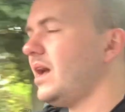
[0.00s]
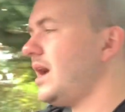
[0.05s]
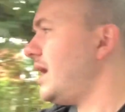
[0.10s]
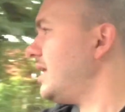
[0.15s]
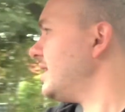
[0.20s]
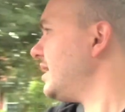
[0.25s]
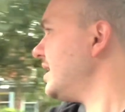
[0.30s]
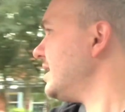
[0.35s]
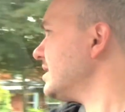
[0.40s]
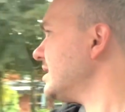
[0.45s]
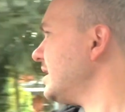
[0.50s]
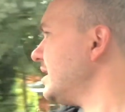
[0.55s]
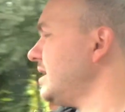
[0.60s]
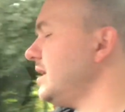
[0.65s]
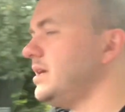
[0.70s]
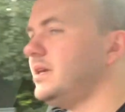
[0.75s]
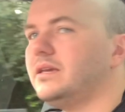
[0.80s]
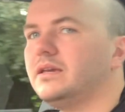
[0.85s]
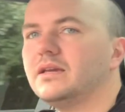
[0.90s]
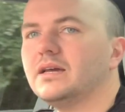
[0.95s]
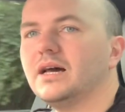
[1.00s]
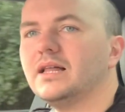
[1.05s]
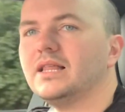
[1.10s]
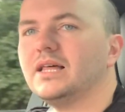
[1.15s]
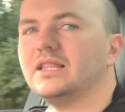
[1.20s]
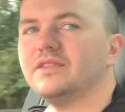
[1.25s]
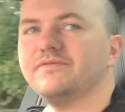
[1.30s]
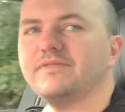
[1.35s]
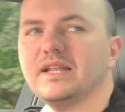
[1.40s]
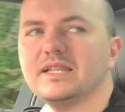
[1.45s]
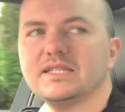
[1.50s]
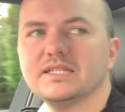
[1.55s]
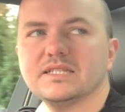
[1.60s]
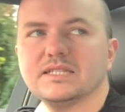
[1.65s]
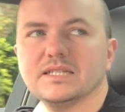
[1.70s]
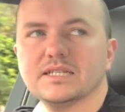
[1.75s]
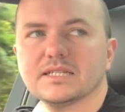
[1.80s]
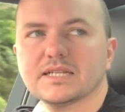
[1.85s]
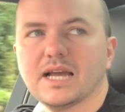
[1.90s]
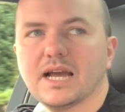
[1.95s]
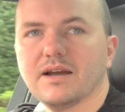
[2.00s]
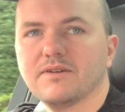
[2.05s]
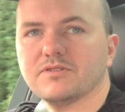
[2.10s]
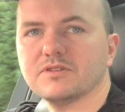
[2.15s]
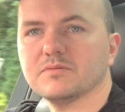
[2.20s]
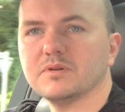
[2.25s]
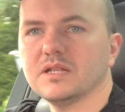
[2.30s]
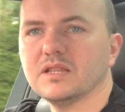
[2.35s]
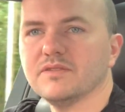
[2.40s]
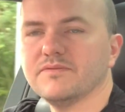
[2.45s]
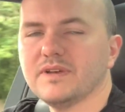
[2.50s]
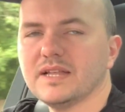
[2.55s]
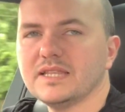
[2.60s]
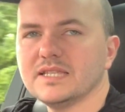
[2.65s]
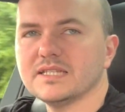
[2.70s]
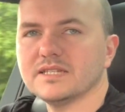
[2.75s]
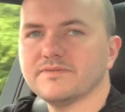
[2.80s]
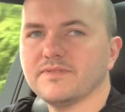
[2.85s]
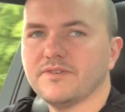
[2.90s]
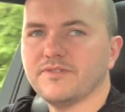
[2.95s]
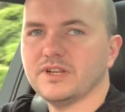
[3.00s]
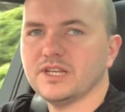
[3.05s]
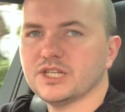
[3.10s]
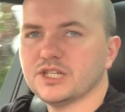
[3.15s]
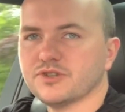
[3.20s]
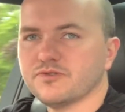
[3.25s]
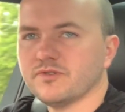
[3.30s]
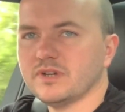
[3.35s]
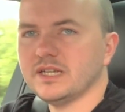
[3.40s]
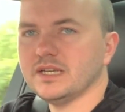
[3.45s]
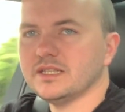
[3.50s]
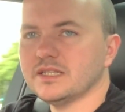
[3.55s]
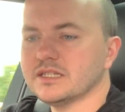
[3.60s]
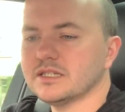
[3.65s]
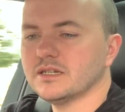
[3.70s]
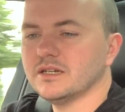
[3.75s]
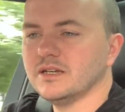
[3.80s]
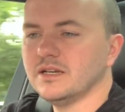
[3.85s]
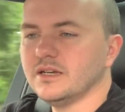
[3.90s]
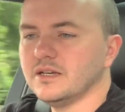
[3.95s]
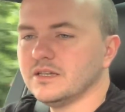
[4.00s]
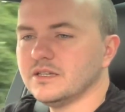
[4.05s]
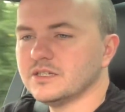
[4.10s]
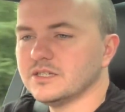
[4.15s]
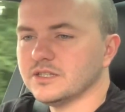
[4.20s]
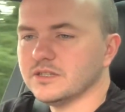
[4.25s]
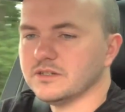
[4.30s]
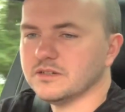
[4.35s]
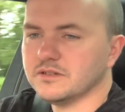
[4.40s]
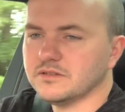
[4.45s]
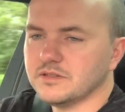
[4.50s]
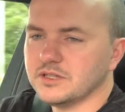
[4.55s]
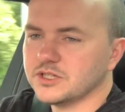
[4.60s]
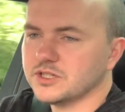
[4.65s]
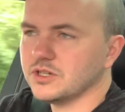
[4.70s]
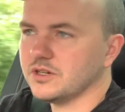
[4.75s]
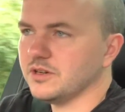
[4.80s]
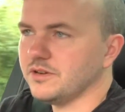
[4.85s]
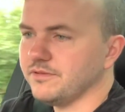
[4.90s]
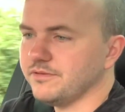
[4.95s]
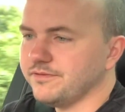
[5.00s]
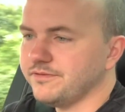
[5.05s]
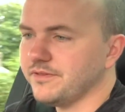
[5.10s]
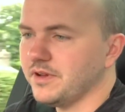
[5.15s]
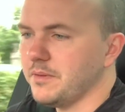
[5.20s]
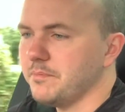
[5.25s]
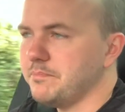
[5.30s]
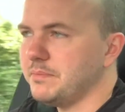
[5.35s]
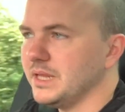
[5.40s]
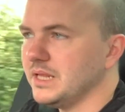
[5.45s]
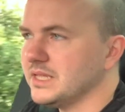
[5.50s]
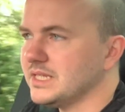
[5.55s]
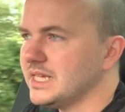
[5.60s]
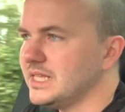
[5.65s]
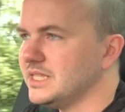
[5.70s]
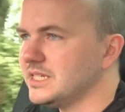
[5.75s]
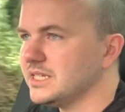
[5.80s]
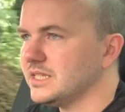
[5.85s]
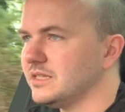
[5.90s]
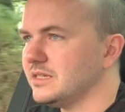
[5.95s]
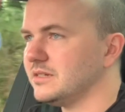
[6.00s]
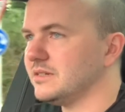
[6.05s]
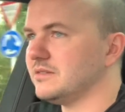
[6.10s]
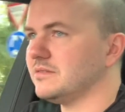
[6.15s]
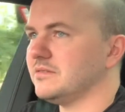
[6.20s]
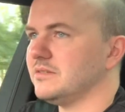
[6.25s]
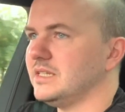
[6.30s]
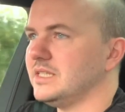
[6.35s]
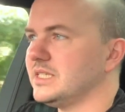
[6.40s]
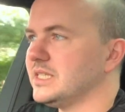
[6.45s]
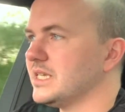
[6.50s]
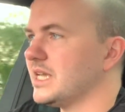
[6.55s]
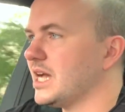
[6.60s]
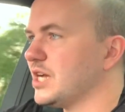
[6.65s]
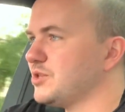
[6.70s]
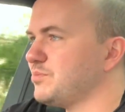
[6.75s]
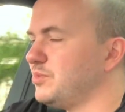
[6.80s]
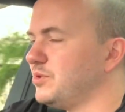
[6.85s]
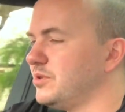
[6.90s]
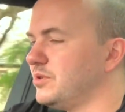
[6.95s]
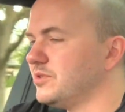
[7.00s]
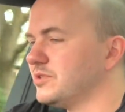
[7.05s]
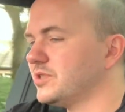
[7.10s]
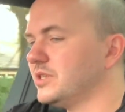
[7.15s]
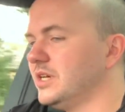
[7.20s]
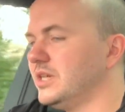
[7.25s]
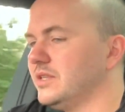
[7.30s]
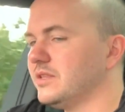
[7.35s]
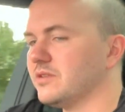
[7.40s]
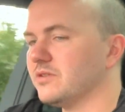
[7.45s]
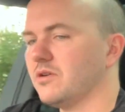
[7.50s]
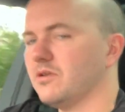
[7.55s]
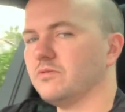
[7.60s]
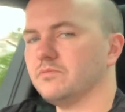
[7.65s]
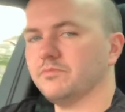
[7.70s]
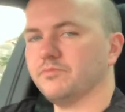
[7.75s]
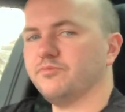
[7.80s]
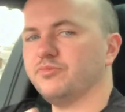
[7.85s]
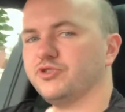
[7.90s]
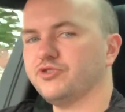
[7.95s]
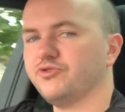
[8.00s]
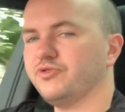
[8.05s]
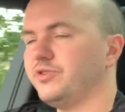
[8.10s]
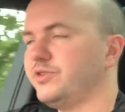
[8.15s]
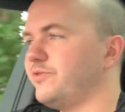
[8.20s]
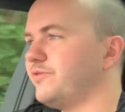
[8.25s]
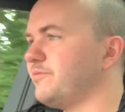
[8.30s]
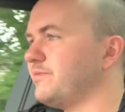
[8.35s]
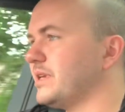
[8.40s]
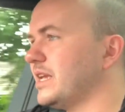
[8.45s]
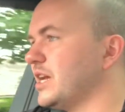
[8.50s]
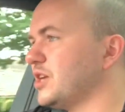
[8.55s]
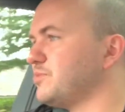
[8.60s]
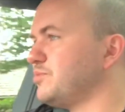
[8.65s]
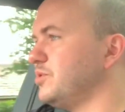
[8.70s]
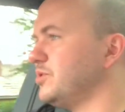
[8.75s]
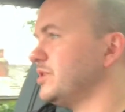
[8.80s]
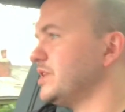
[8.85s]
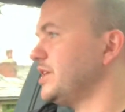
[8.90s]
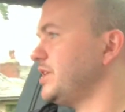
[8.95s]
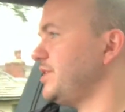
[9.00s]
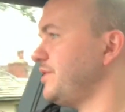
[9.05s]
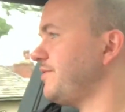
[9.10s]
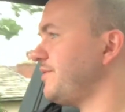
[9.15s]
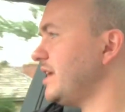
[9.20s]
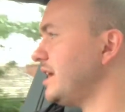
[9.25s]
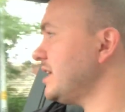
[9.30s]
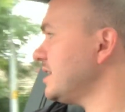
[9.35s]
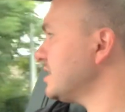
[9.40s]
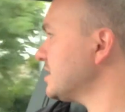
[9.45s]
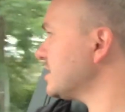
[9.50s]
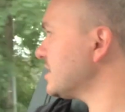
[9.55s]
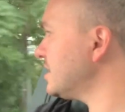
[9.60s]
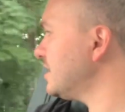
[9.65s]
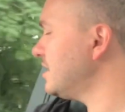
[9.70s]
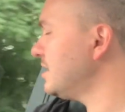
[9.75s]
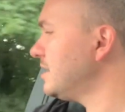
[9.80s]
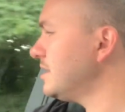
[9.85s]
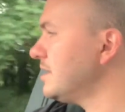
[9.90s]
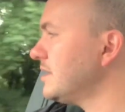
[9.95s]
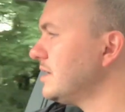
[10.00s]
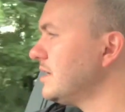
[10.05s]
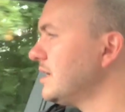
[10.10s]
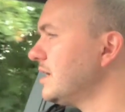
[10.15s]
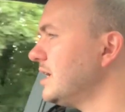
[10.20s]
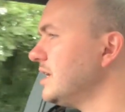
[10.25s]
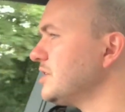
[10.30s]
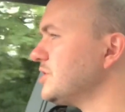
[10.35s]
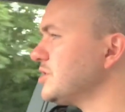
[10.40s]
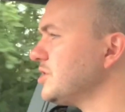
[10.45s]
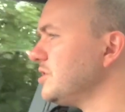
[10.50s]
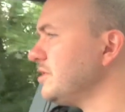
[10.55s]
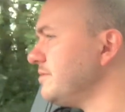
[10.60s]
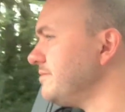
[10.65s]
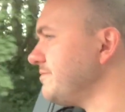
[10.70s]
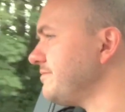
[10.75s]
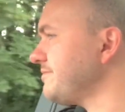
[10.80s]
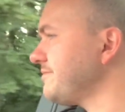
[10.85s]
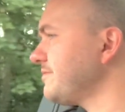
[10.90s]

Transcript: I like the vents in this car as well. The vents are very discreet, so they're sort of built into the dashboard. They're not protruding from the dashboard and in your face. It sort of